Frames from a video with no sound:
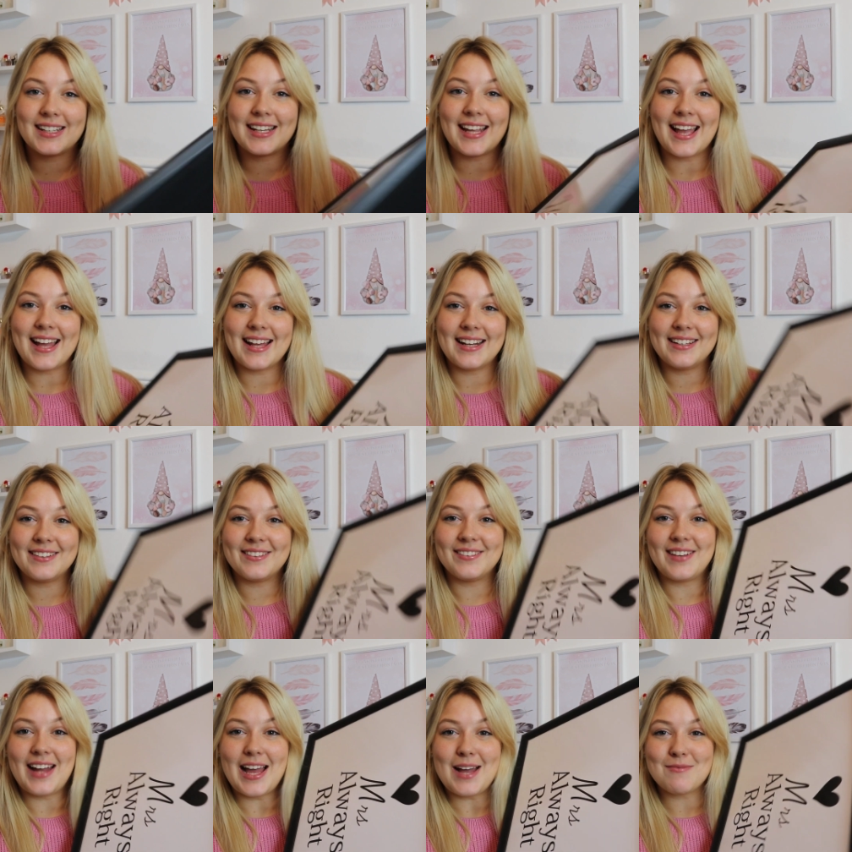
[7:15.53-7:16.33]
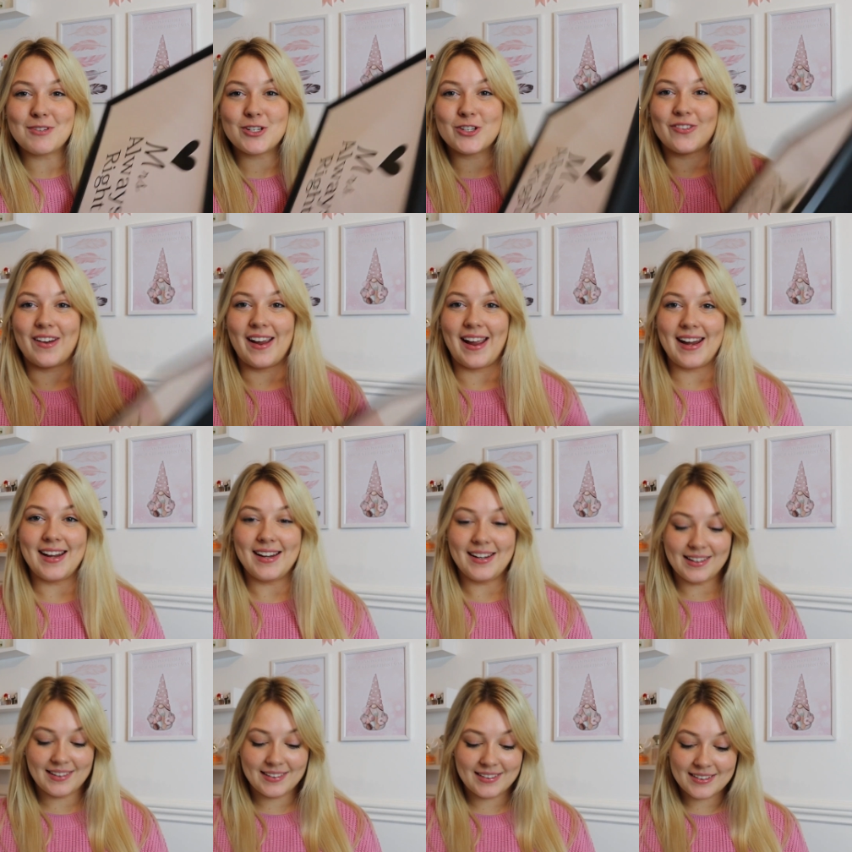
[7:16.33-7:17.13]
get a little lap
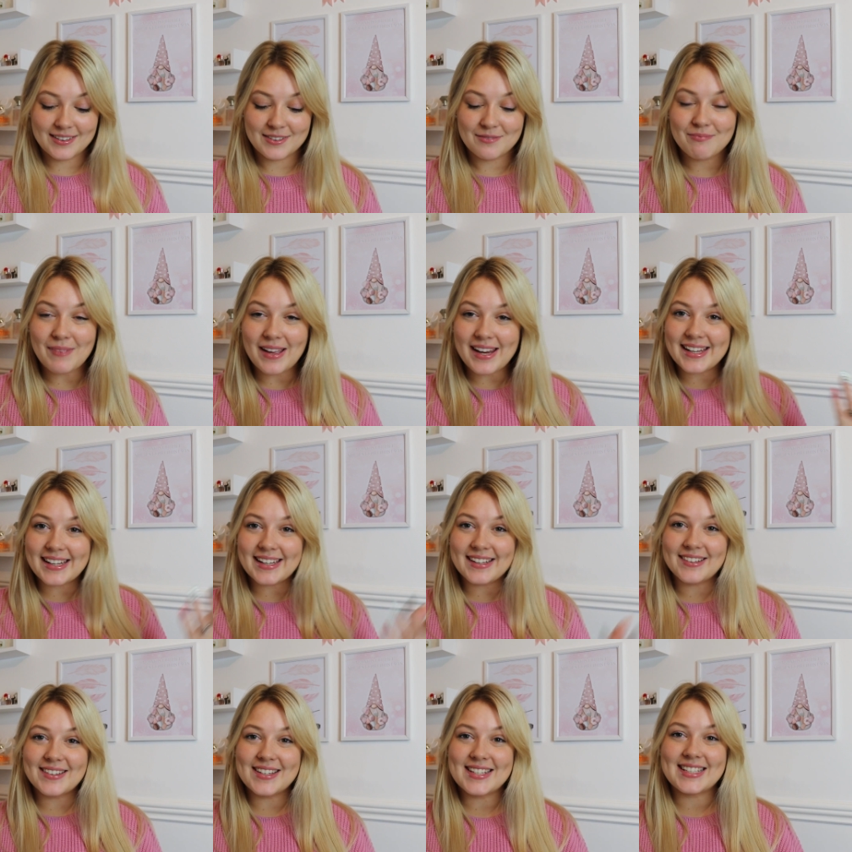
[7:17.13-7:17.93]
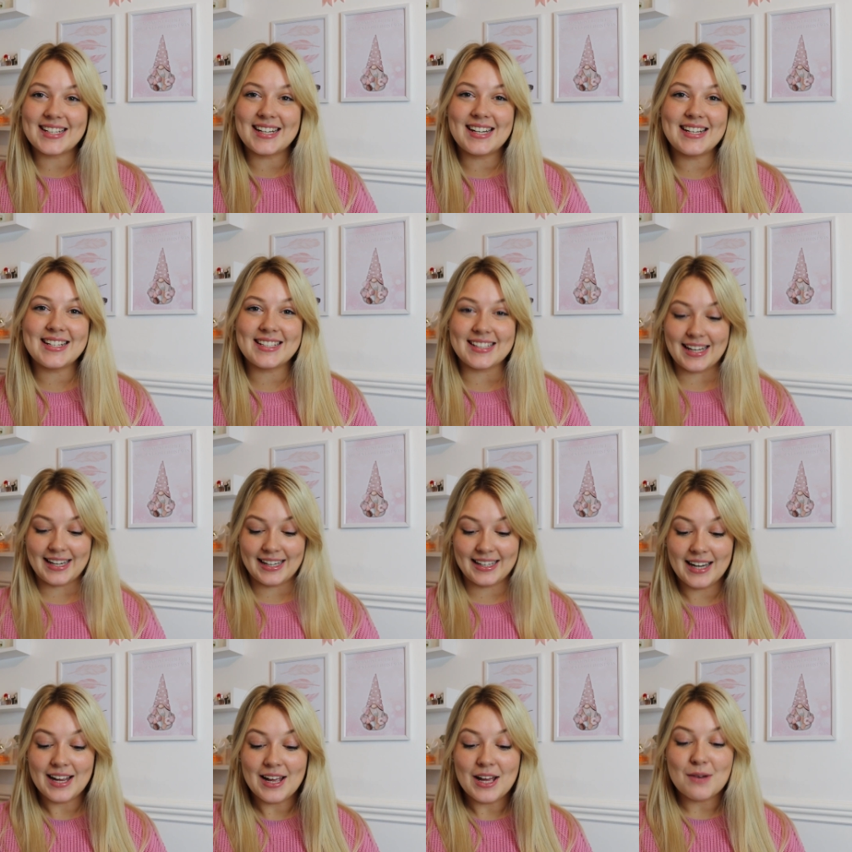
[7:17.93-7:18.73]
tray, make it nice and
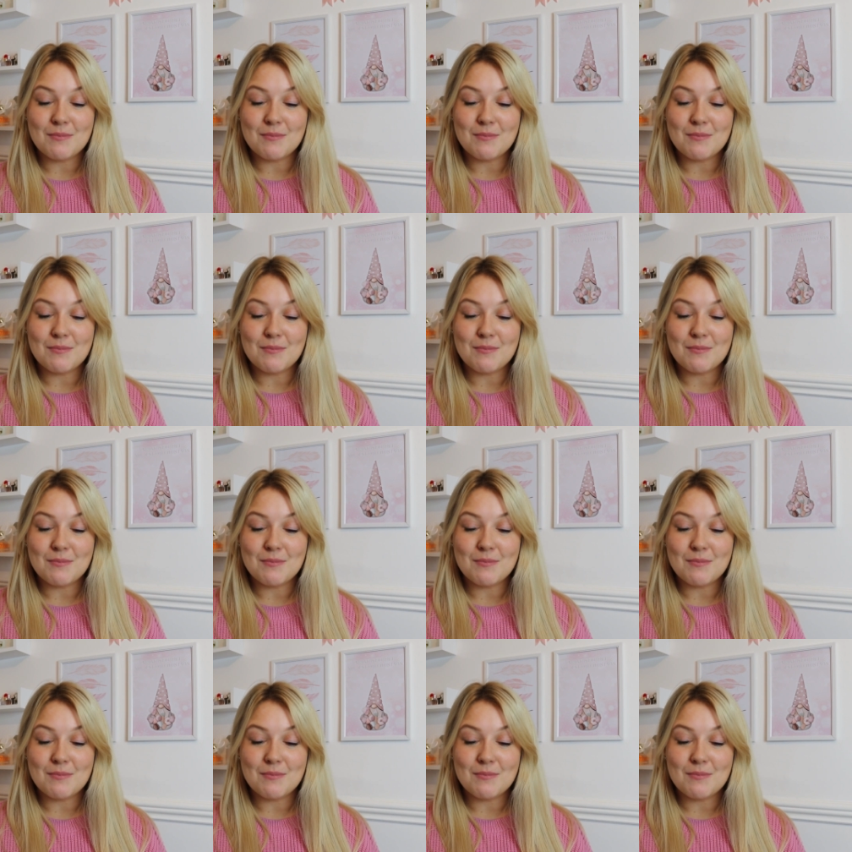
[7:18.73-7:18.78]
easy.